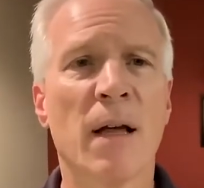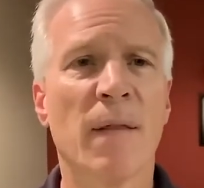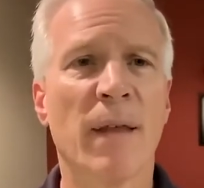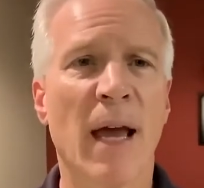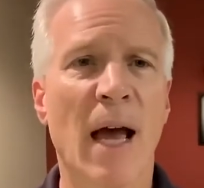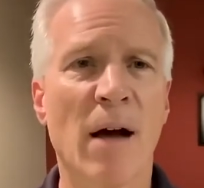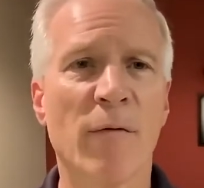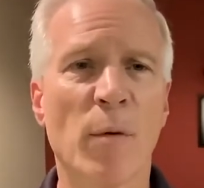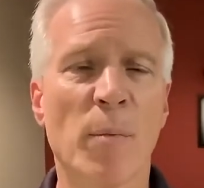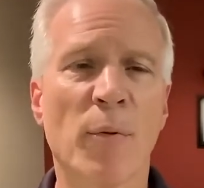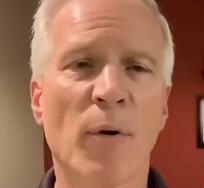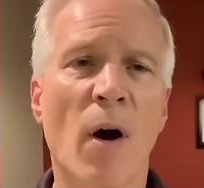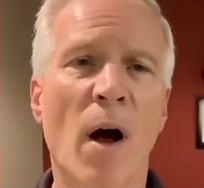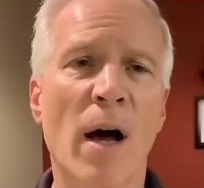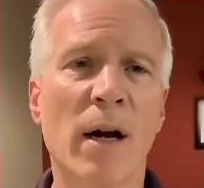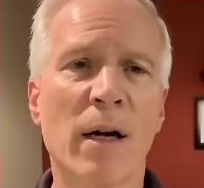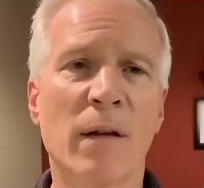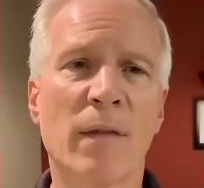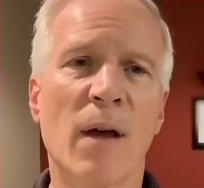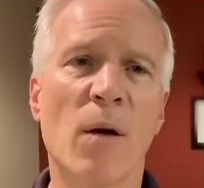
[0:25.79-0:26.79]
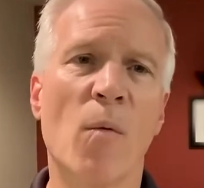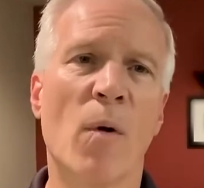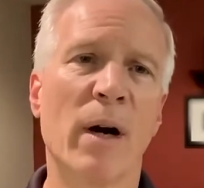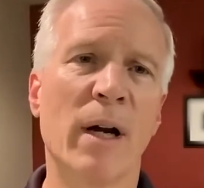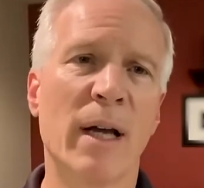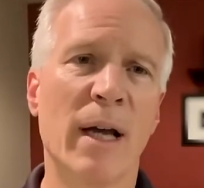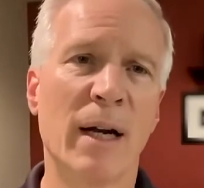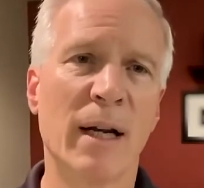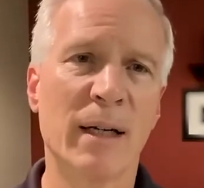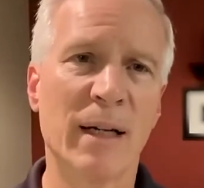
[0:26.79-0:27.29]
They have a product, they want
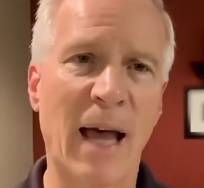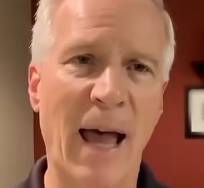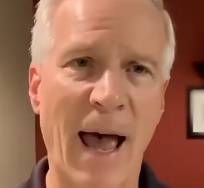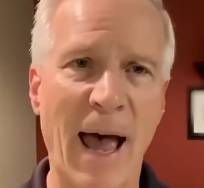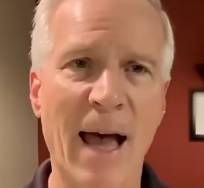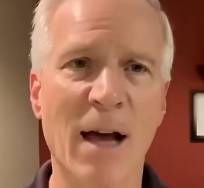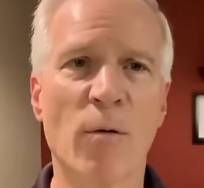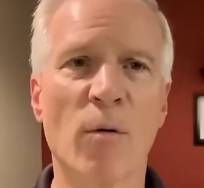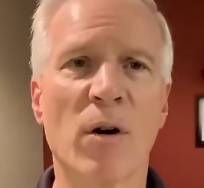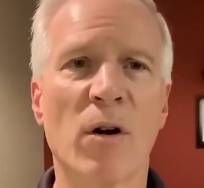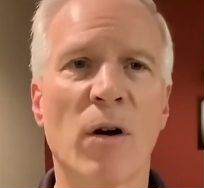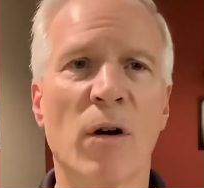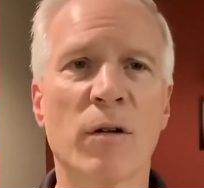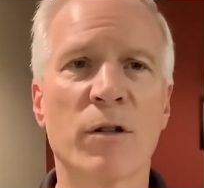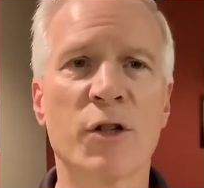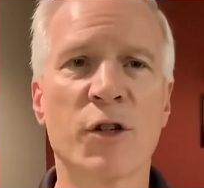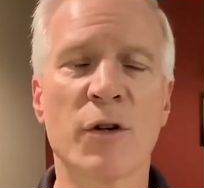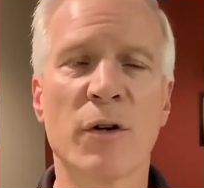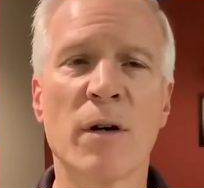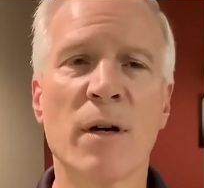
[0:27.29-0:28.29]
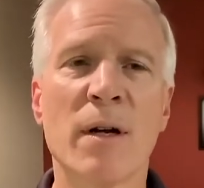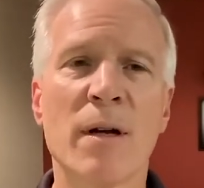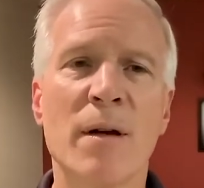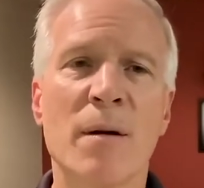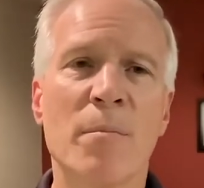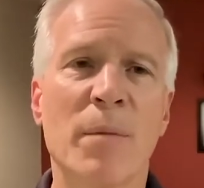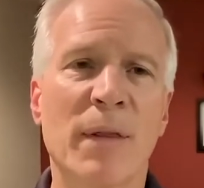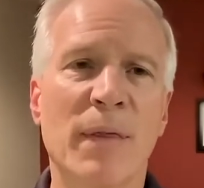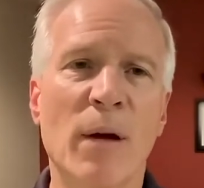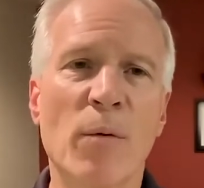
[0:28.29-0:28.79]
to get into agriculture,
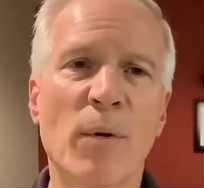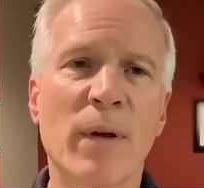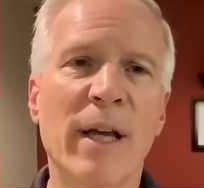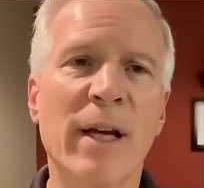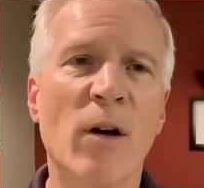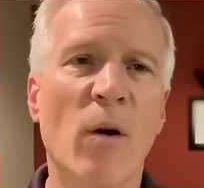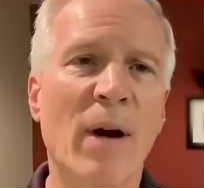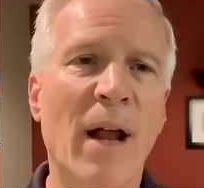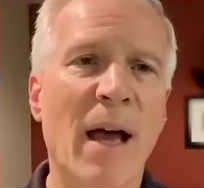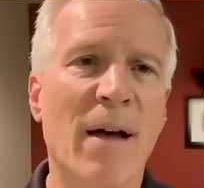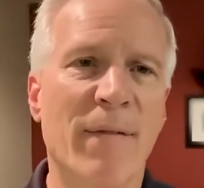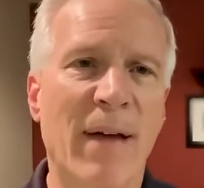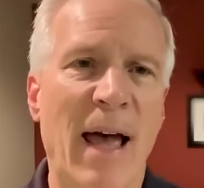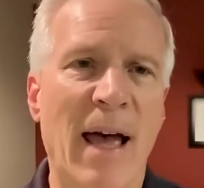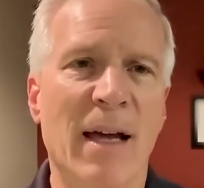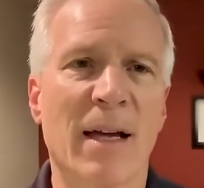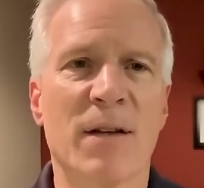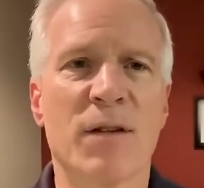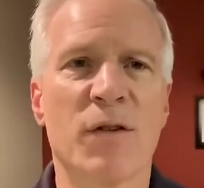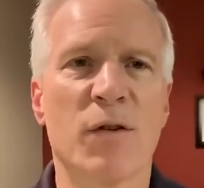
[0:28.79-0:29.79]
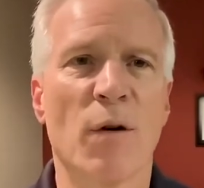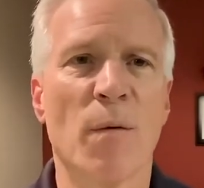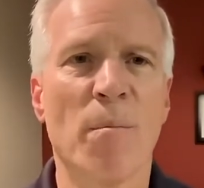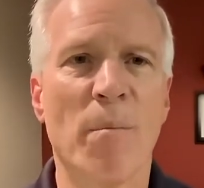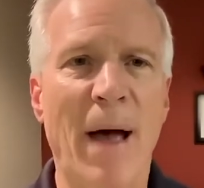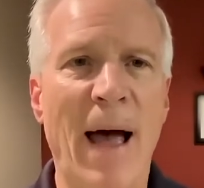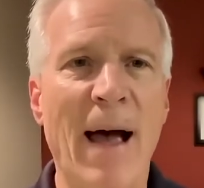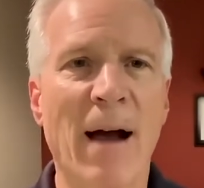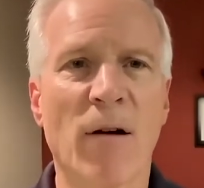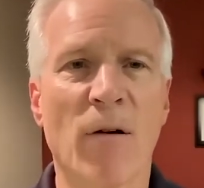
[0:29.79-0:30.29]
but they really don't have ag as their
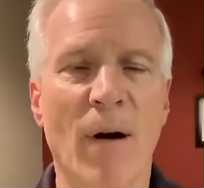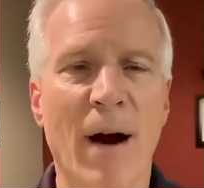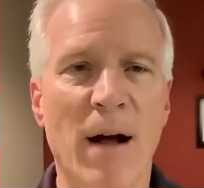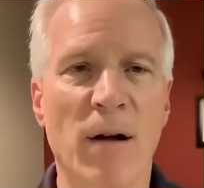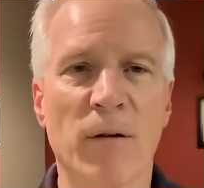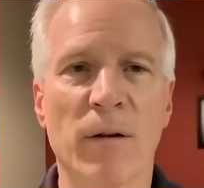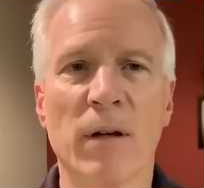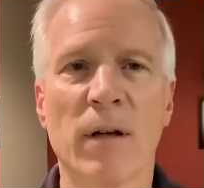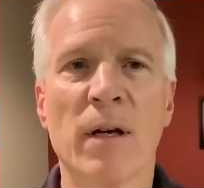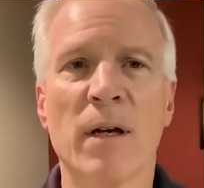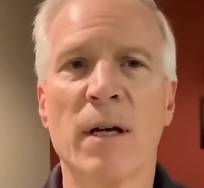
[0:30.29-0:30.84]
background.